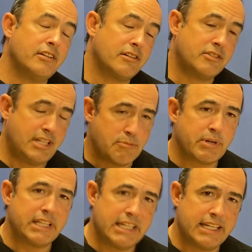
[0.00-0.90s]
nerves
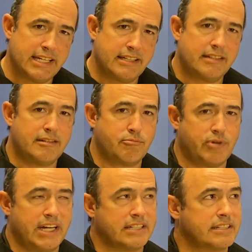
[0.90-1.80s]
typically get
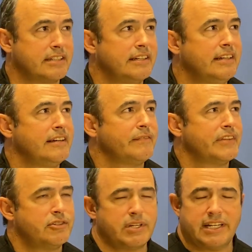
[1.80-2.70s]
compressed.
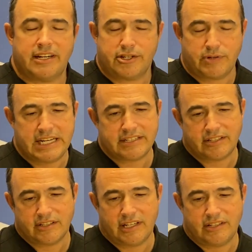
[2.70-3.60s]
So you can kind of trace
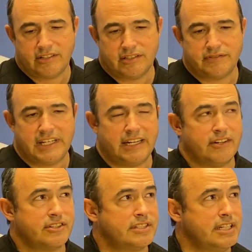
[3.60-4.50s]
a nerve
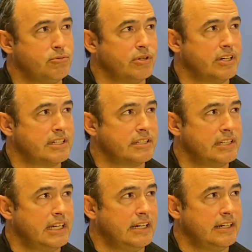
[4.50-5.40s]
down, see where it's
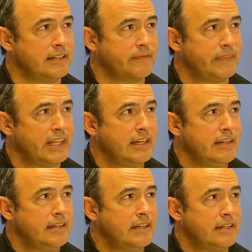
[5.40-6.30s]

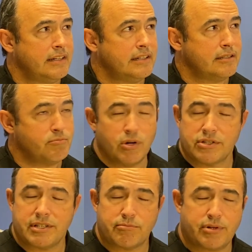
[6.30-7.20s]
the
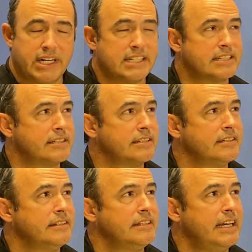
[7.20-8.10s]
most compressed,
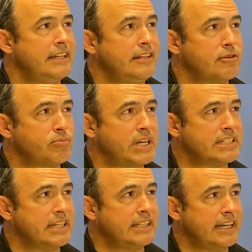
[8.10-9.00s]
and
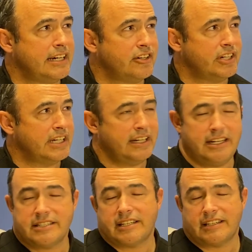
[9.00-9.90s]
decompress it at that area, and
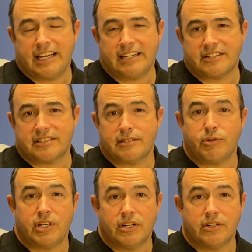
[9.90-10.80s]
instantaneously
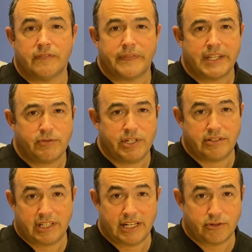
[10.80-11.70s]
we know we either
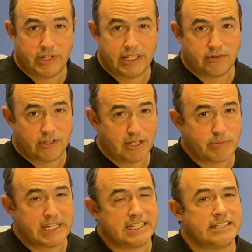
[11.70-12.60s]
got it right or wrong,
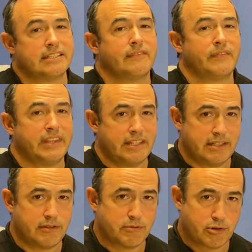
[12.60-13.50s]
because the
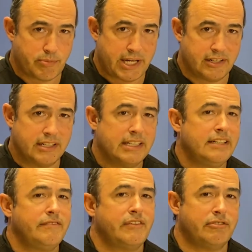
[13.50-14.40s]
symptoms are better,
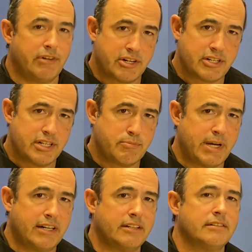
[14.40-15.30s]
the function is
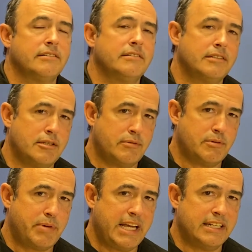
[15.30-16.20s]
better, the
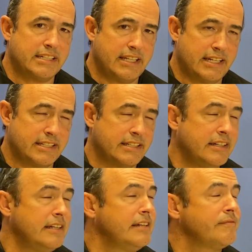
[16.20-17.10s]
pain is less.
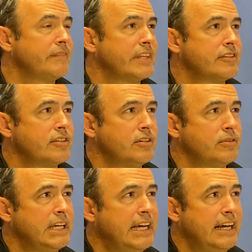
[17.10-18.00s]
So
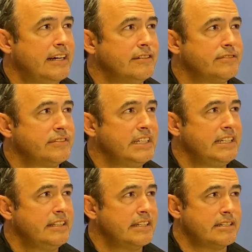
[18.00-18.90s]
we have
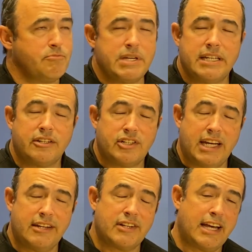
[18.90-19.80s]
this immediate
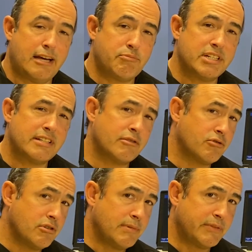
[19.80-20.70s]
change that happens in the
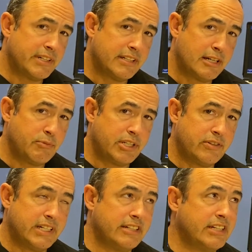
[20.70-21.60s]
room every time we do
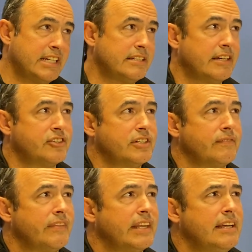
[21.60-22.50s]
a hydrodissection,
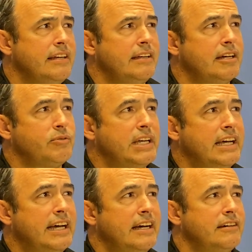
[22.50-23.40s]
and we
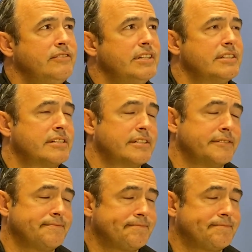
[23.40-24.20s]
have this